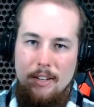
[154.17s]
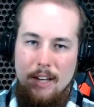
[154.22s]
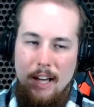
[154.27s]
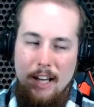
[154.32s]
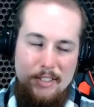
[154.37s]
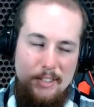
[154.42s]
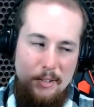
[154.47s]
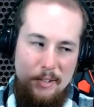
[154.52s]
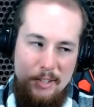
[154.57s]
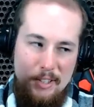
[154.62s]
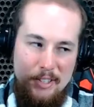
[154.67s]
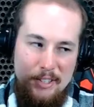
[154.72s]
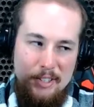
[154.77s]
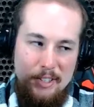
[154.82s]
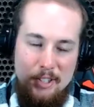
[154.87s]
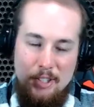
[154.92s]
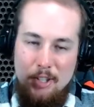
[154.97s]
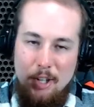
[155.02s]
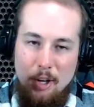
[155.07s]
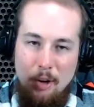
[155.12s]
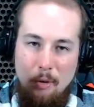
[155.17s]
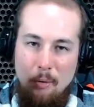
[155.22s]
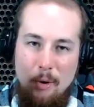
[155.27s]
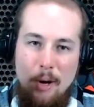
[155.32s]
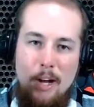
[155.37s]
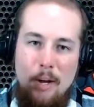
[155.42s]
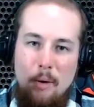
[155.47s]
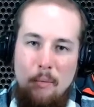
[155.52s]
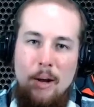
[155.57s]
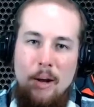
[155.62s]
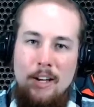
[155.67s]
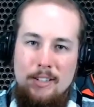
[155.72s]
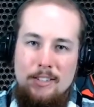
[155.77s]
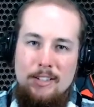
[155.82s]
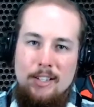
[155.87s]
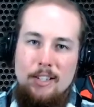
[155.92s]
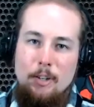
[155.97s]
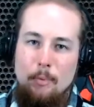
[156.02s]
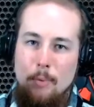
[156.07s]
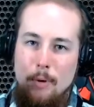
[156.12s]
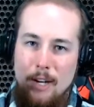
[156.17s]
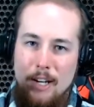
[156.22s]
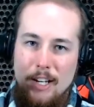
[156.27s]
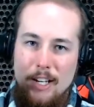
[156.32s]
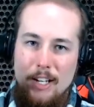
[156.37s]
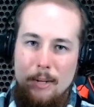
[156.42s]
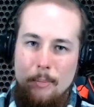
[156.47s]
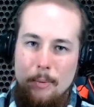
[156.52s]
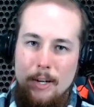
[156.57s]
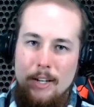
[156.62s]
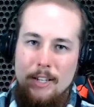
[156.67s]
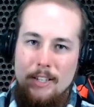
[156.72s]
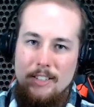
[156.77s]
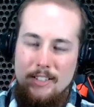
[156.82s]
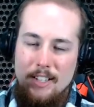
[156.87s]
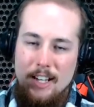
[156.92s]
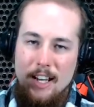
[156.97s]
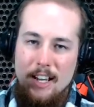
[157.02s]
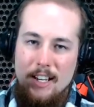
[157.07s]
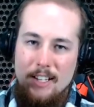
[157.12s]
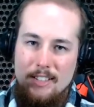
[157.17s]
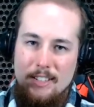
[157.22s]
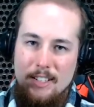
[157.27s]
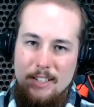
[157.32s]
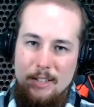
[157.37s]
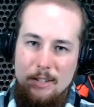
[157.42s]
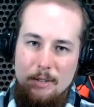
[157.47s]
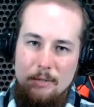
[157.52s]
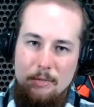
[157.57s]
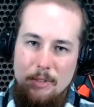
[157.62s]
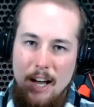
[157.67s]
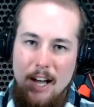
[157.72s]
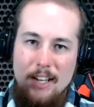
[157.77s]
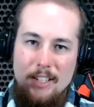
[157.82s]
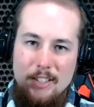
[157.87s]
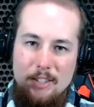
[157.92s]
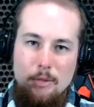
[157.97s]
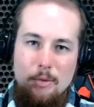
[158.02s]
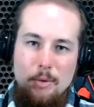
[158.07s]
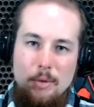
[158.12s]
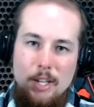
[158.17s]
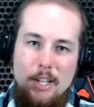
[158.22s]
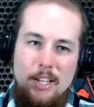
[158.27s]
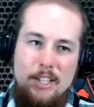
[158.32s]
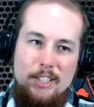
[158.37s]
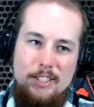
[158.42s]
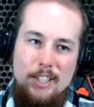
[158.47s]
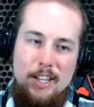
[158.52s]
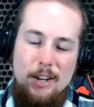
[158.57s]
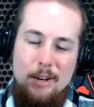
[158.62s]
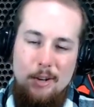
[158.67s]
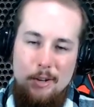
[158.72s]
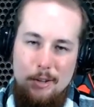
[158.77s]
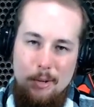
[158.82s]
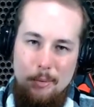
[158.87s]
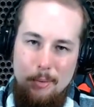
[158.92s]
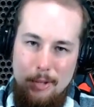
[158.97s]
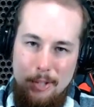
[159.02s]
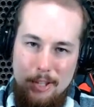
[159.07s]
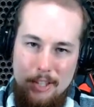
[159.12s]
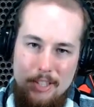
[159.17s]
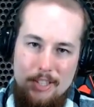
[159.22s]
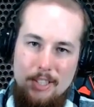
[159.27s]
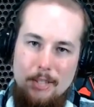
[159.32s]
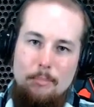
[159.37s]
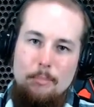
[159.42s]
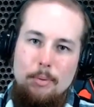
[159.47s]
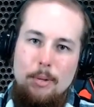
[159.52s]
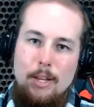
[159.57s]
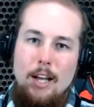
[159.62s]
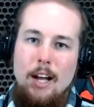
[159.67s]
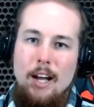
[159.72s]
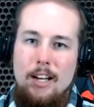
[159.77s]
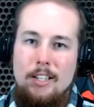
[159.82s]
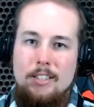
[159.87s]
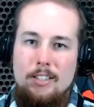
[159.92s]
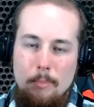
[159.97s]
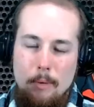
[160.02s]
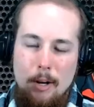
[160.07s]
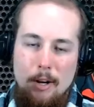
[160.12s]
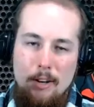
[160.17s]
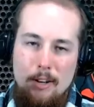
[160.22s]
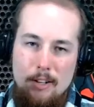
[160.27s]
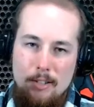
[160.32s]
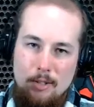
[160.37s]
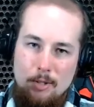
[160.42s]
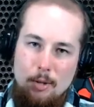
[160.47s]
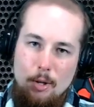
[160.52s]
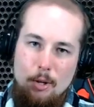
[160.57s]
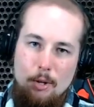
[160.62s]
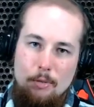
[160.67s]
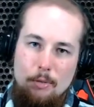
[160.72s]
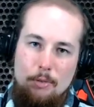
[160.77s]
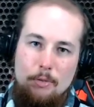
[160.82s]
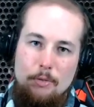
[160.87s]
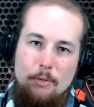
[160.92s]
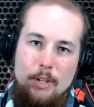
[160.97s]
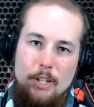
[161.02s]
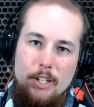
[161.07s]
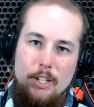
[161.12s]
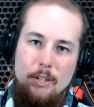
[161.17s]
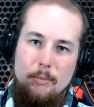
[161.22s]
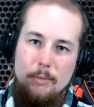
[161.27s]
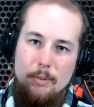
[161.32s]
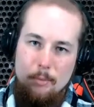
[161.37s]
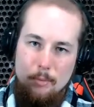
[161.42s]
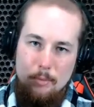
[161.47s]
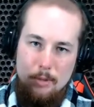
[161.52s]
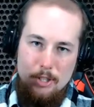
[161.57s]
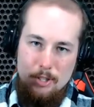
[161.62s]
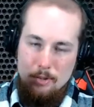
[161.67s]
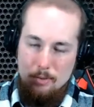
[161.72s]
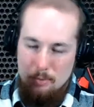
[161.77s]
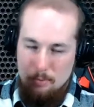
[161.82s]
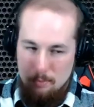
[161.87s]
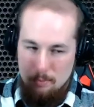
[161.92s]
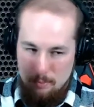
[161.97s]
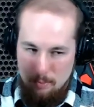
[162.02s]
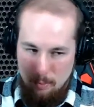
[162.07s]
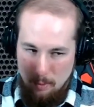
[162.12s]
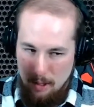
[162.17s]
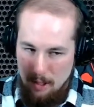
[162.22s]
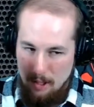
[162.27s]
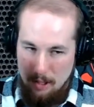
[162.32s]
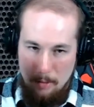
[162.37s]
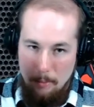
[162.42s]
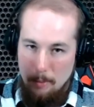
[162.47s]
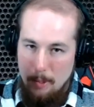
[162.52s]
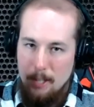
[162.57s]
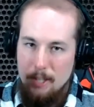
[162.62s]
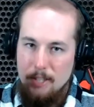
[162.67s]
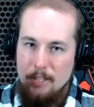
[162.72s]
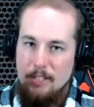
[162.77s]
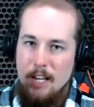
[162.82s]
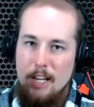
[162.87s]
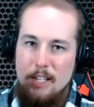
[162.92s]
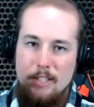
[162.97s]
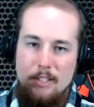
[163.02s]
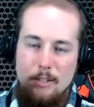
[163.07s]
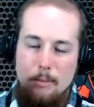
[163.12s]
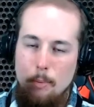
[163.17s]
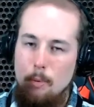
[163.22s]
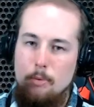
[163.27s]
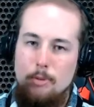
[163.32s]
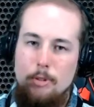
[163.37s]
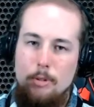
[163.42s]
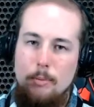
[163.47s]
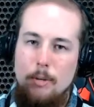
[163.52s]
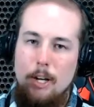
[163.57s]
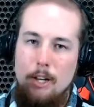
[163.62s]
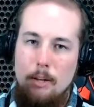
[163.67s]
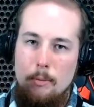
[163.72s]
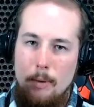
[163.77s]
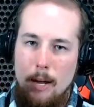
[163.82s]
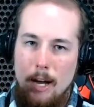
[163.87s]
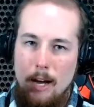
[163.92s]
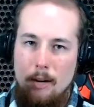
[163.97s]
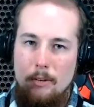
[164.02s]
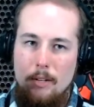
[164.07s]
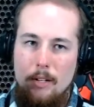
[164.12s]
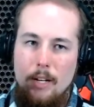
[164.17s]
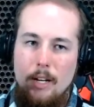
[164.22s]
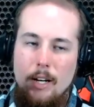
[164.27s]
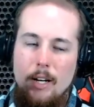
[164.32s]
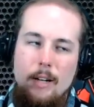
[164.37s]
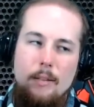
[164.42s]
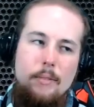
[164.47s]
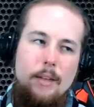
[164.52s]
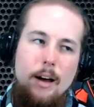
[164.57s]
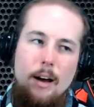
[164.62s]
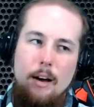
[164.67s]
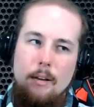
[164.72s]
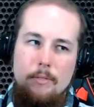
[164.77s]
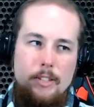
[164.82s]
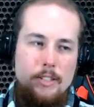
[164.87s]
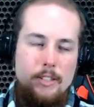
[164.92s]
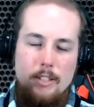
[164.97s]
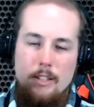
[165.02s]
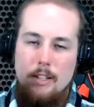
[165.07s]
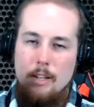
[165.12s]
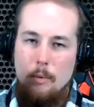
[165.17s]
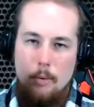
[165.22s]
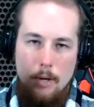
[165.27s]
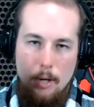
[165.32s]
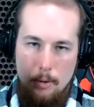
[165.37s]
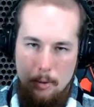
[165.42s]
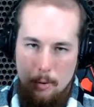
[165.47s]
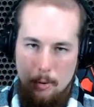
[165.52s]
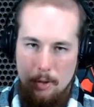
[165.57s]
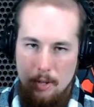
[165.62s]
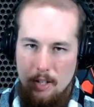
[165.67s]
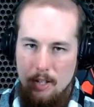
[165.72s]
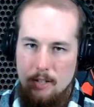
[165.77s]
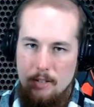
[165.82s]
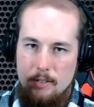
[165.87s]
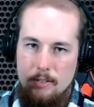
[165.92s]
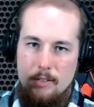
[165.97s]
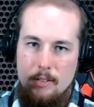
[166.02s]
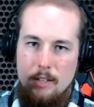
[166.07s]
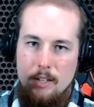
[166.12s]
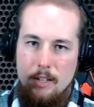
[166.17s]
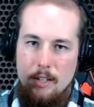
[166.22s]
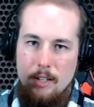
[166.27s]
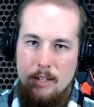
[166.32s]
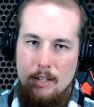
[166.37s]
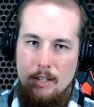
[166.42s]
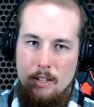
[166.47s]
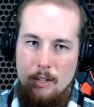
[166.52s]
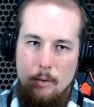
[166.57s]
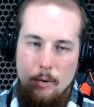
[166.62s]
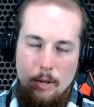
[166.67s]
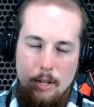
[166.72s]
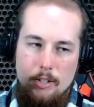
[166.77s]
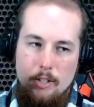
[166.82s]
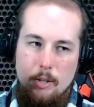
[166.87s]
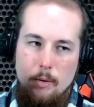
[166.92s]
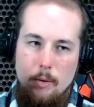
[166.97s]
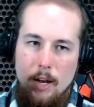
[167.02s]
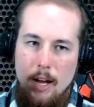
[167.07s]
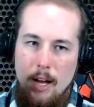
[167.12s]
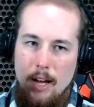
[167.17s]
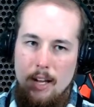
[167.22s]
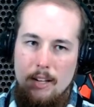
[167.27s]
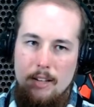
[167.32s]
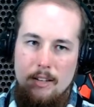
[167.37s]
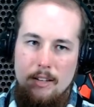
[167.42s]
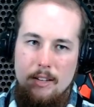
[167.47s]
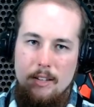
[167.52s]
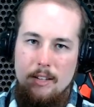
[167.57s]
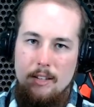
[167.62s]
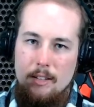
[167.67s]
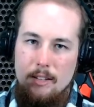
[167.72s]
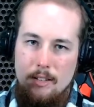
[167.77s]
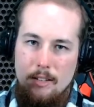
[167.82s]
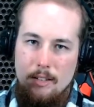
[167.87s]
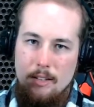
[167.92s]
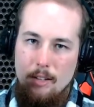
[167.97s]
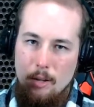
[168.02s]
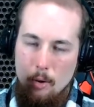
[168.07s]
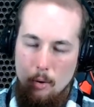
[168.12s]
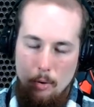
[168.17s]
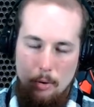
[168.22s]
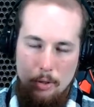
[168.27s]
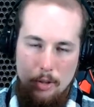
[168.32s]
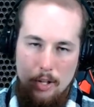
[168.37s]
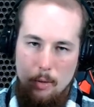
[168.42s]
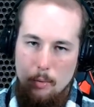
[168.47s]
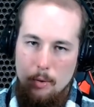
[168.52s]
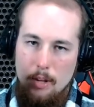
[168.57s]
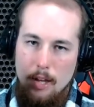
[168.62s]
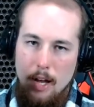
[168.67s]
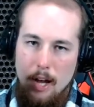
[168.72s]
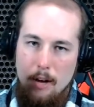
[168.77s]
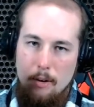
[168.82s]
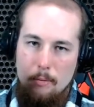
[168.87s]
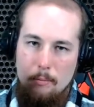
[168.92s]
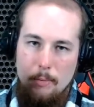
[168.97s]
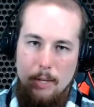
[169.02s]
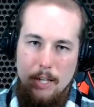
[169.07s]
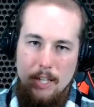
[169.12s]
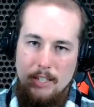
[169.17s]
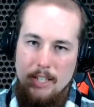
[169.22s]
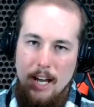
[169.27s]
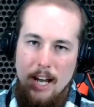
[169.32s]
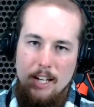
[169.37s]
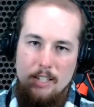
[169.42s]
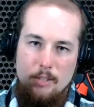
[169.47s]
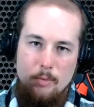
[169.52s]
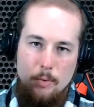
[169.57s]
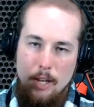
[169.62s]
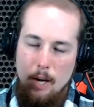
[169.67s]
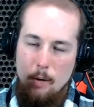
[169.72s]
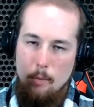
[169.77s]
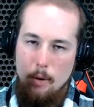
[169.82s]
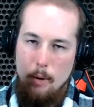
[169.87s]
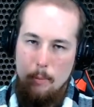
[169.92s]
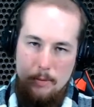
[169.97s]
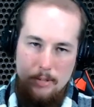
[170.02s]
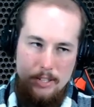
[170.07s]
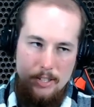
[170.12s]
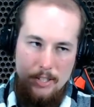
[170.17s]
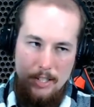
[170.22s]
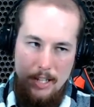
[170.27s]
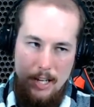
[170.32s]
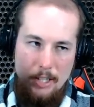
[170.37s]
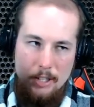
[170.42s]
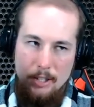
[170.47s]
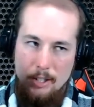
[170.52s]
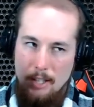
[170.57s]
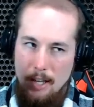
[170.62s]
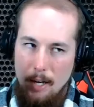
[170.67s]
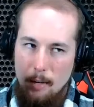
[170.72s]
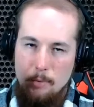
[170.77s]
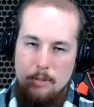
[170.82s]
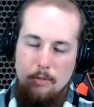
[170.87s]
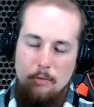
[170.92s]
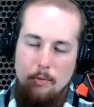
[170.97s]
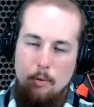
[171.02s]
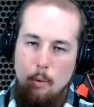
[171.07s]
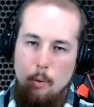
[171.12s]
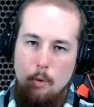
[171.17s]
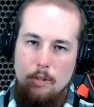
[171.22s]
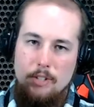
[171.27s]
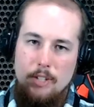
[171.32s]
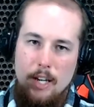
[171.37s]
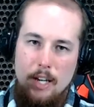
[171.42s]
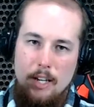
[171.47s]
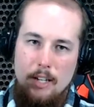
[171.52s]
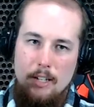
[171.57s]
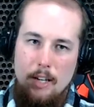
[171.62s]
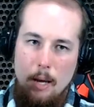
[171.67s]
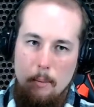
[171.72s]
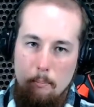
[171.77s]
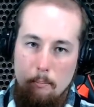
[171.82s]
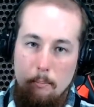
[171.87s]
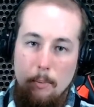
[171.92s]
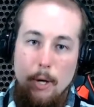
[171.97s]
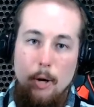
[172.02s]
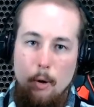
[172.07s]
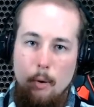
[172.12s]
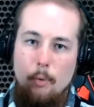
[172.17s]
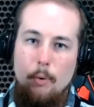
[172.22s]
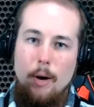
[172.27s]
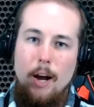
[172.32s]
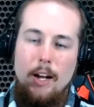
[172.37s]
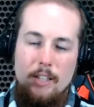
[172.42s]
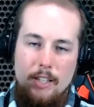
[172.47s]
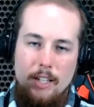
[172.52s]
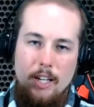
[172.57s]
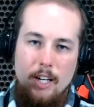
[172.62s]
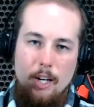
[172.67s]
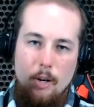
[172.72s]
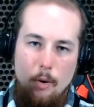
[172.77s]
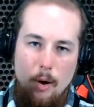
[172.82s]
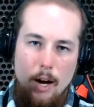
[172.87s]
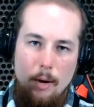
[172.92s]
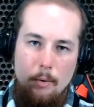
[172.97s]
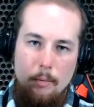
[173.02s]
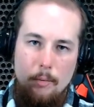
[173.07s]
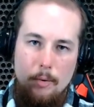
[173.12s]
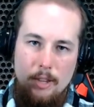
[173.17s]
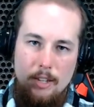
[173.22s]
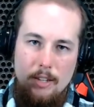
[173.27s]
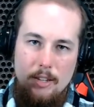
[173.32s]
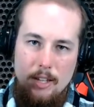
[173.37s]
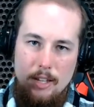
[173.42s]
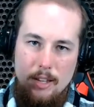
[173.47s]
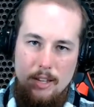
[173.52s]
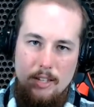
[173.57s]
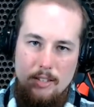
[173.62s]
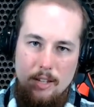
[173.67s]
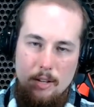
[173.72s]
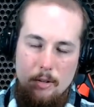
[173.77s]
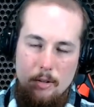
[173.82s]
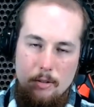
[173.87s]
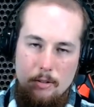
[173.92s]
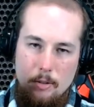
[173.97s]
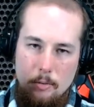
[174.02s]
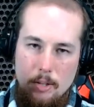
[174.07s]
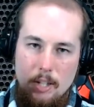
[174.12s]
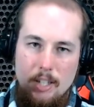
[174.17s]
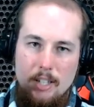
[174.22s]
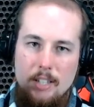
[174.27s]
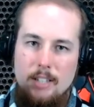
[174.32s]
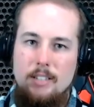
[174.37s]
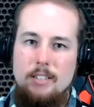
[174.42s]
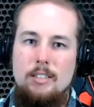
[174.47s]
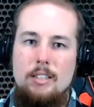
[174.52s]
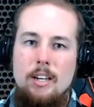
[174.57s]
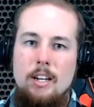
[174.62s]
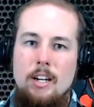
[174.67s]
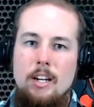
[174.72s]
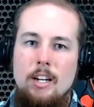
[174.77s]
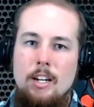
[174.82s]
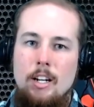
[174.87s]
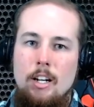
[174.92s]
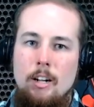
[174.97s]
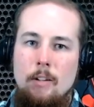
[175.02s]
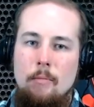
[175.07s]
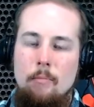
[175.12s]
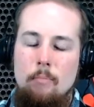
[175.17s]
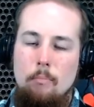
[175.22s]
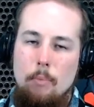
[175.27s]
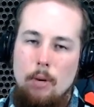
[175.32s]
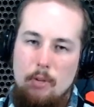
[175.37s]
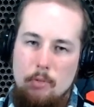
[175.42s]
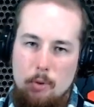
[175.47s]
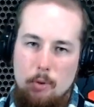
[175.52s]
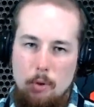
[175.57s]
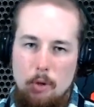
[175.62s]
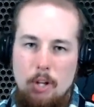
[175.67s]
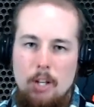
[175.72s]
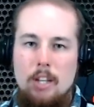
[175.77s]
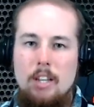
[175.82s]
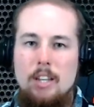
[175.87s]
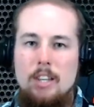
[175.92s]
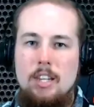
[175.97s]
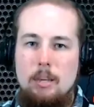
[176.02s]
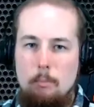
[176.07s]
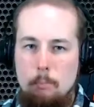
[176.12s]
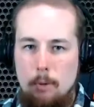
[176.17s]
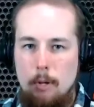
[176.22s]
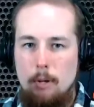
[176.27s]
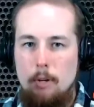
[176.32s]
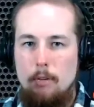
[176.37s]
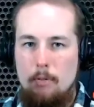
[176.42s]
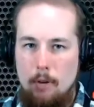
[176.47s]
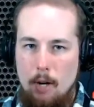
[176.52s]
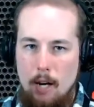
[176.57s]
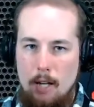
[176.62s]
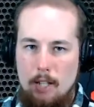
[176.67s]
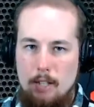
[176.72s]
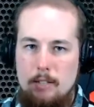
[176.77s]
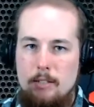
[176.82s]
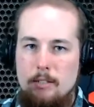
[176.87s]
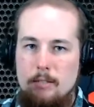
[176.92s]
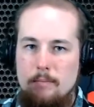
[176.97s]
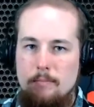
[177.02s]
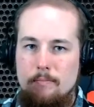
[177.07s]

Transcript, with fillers: And so this is just a great way to celebrate Independence Day is that you've got two things there that really symbolize America's struggle for freedom, which is what Independence Day is supposed to be all about. Now obviously there were other things you also had the the whole thing without being taxed without representation. That was, of course, a, a bigger rallying cry with, than these other two things. But if you look in the Bill of Rights,